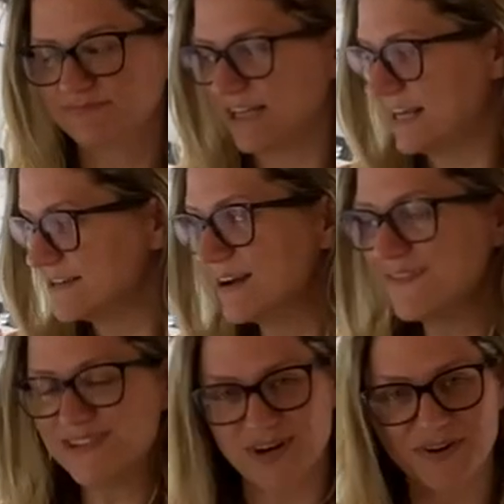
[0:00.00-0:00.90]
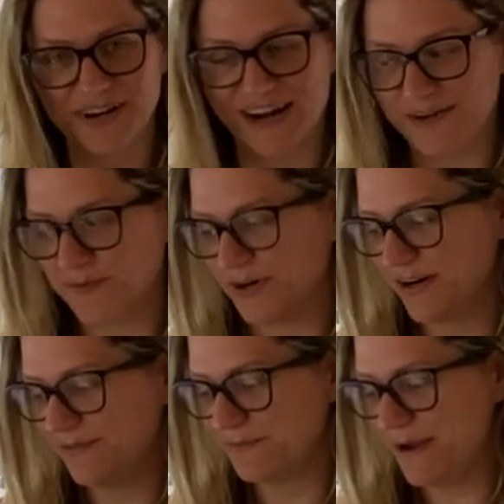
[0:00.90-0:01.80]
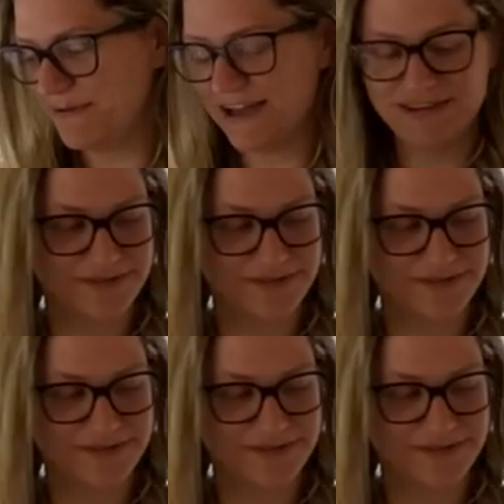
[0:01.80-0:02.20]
And I don't have a Joker anymore. Maybe I do